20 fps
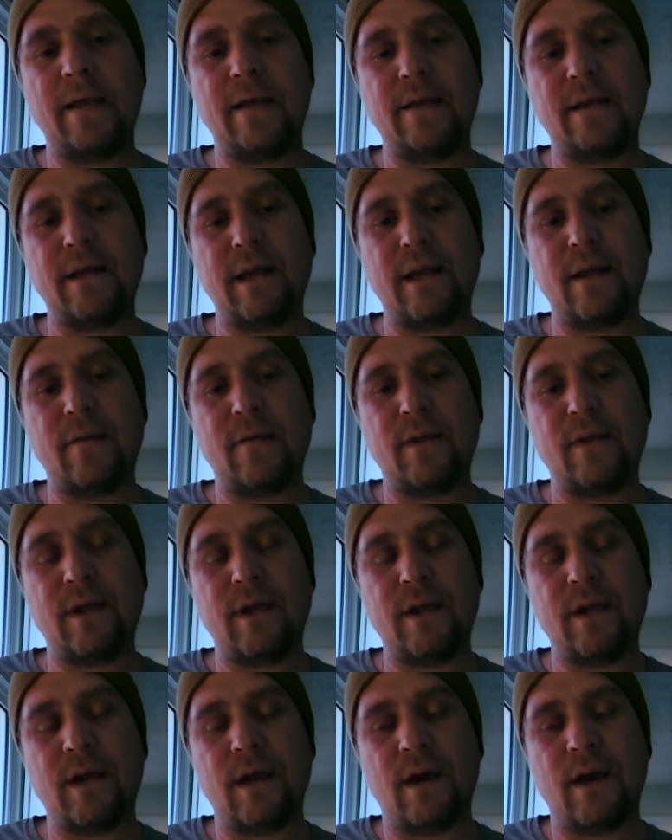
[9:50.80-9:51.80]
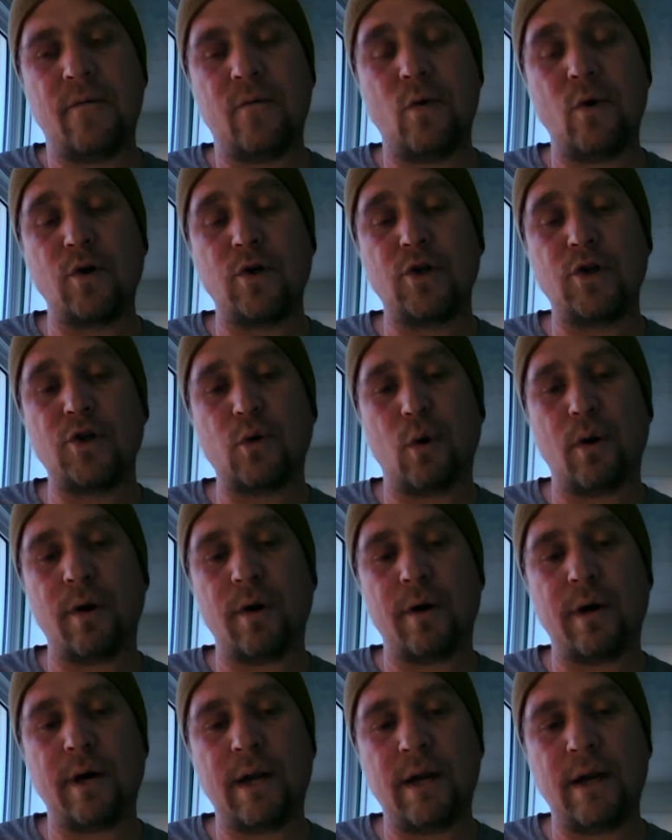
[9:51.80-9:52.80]
in in the uh,
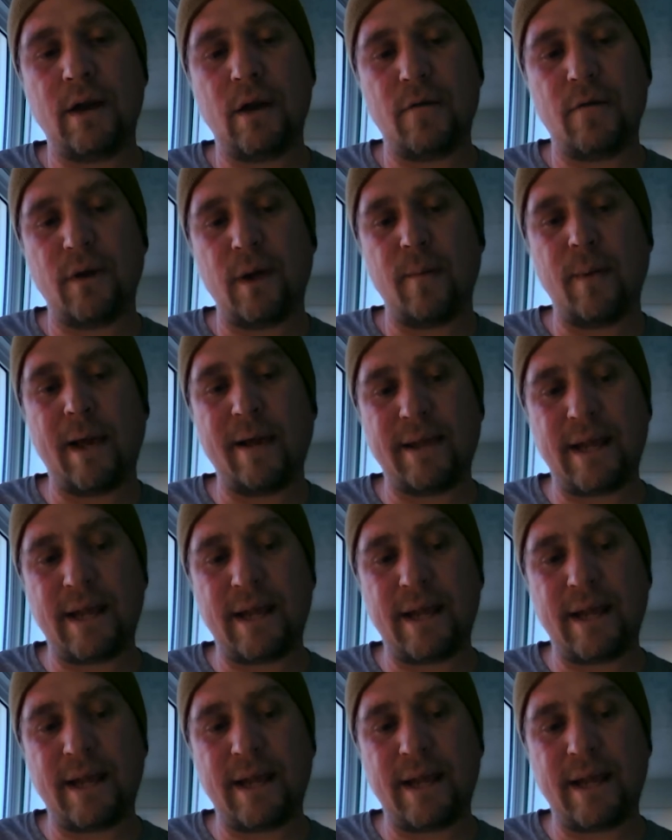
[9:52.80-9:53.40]
foreshortening of him